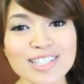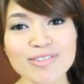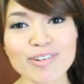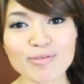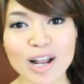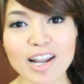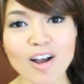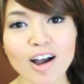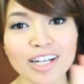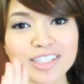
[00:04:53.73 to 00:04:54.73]
the strip right
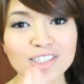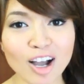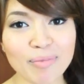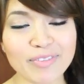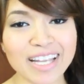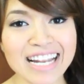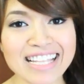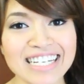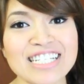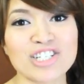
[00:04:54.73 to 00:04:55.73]
on top of it, and
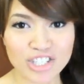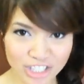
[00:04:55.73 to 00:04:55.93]
then he just